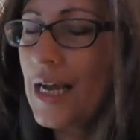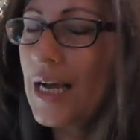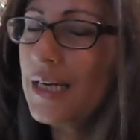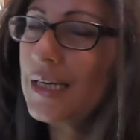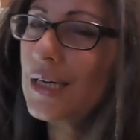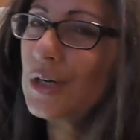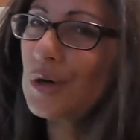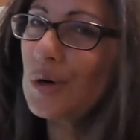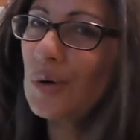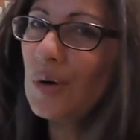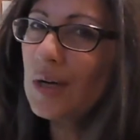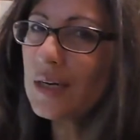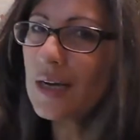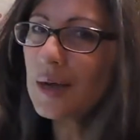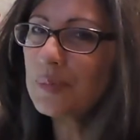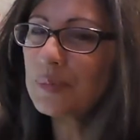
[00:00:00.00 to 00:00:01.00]
kind of
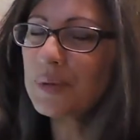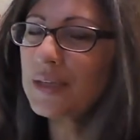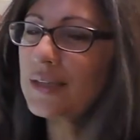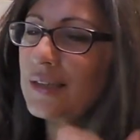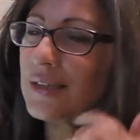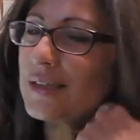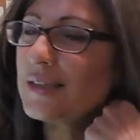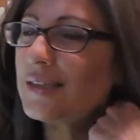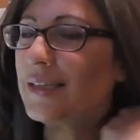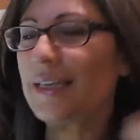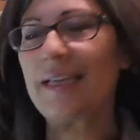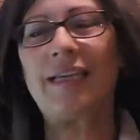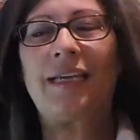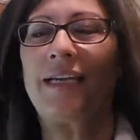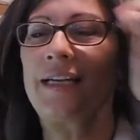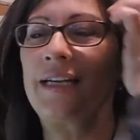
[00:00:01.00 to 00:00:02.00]
caught up in the
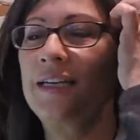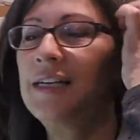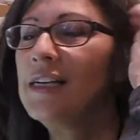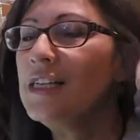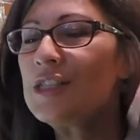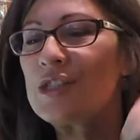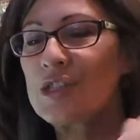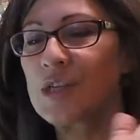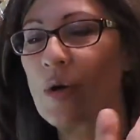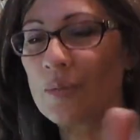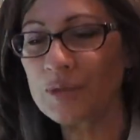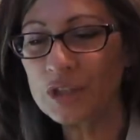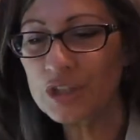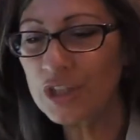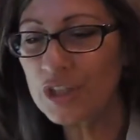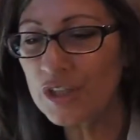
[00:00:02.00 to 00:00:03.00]
knitting. So
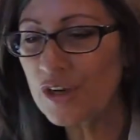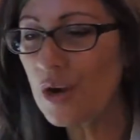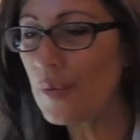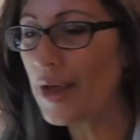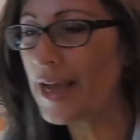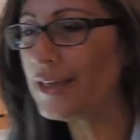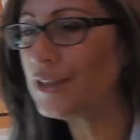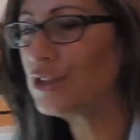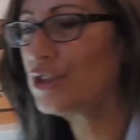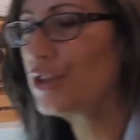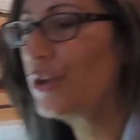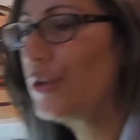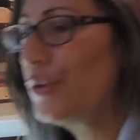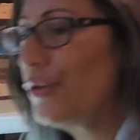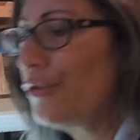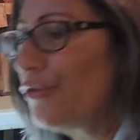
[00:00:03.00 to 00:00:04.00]
I'm just going to go ahead and
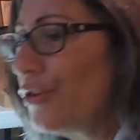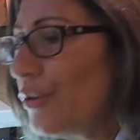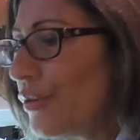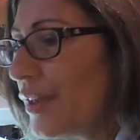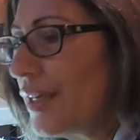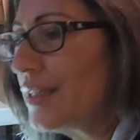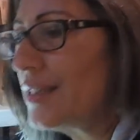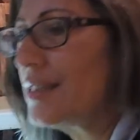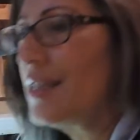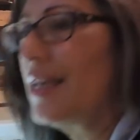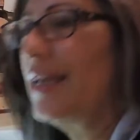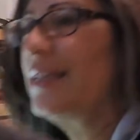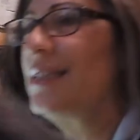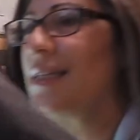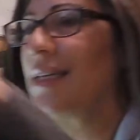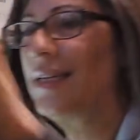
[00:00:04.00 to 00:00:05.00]
show you a few things that
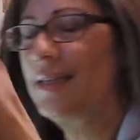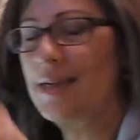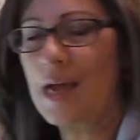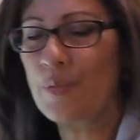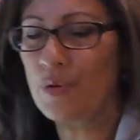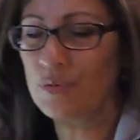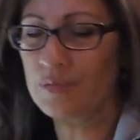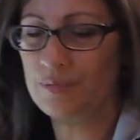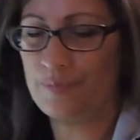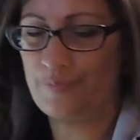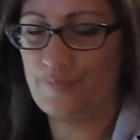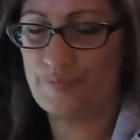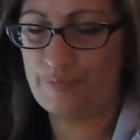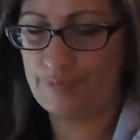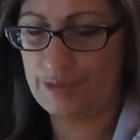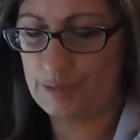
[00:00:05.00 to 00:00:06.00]
I did. I won't
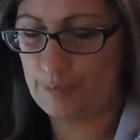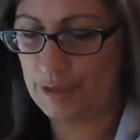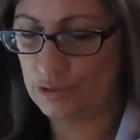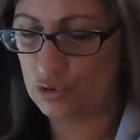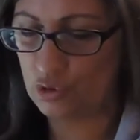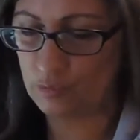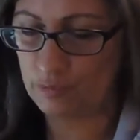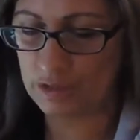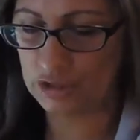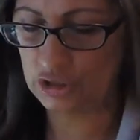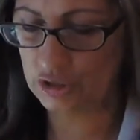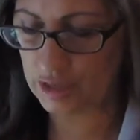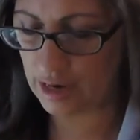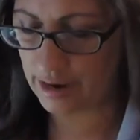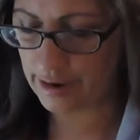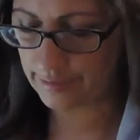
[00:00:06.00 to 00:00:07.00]
spend too
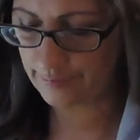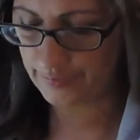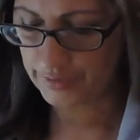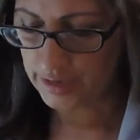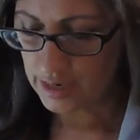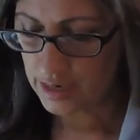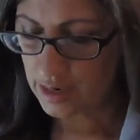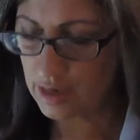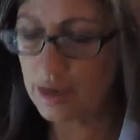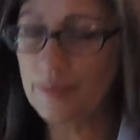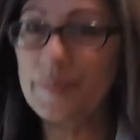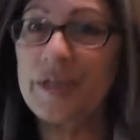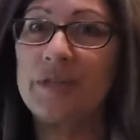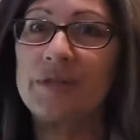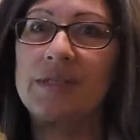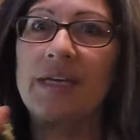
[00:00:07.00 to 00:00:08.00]
much time.
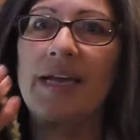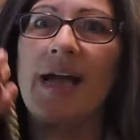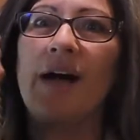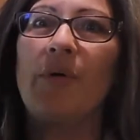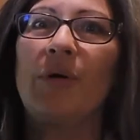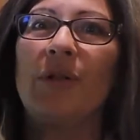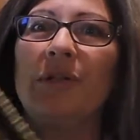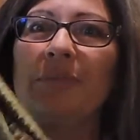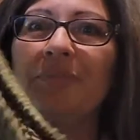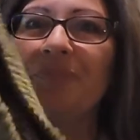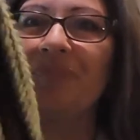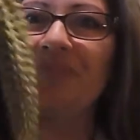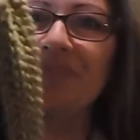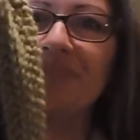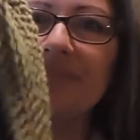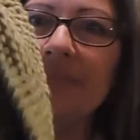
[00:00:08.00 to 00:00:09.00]
Here's a cowl,
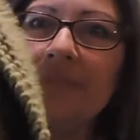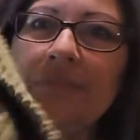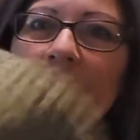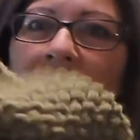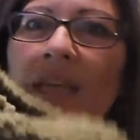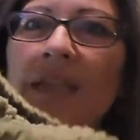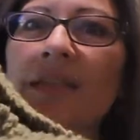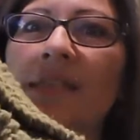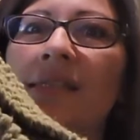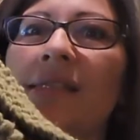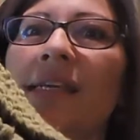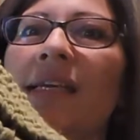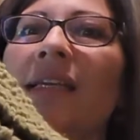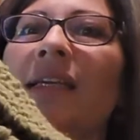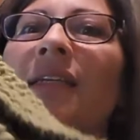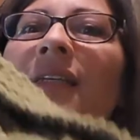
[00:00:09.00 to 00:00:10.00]
the
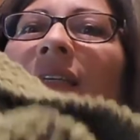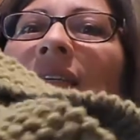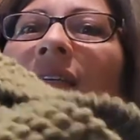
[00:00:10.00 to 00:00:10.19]
seated